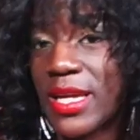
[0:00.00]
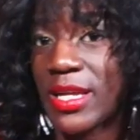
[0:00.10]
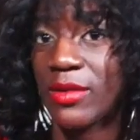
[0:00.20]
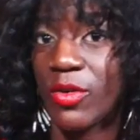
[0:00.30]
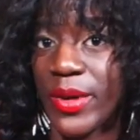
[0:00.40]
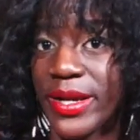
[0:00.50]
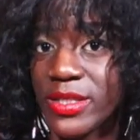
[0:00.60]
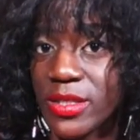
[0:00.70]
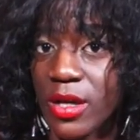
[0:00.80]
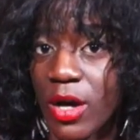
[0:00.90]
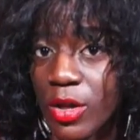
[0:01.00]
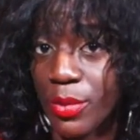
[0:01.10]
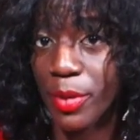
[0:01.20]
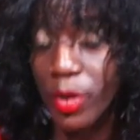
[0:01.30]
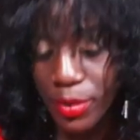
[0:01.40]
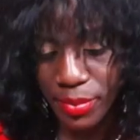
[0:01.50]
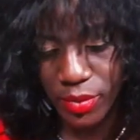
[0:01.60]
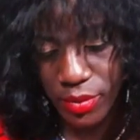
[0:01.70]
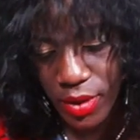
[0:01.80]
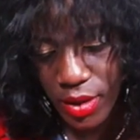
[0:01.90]
and creates the color
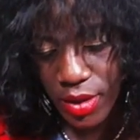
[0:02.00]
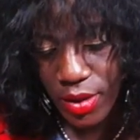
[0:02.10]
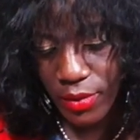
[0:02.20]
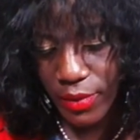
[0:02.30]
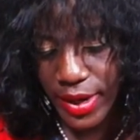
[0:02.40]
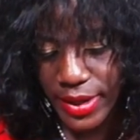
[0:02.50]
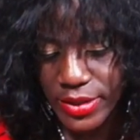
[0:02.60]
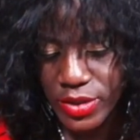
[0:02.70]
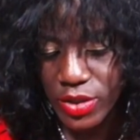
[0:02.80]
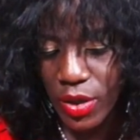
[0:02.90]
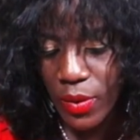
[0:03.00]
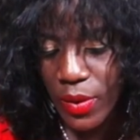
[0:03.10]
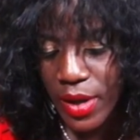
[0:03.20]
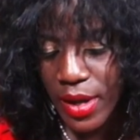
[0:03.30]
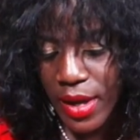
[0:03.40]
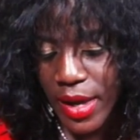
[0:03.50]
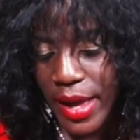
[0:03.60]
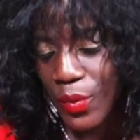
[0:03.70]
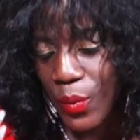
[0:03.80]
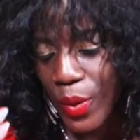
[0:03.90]
purple, right? So
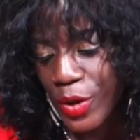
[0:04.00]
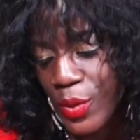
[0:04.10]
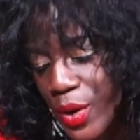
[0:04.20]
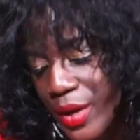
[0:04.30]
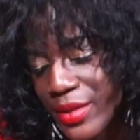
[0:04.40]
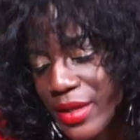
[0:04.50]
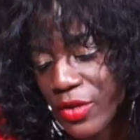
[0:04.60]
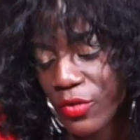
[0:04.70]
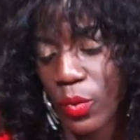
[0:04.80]
when you are at the end of the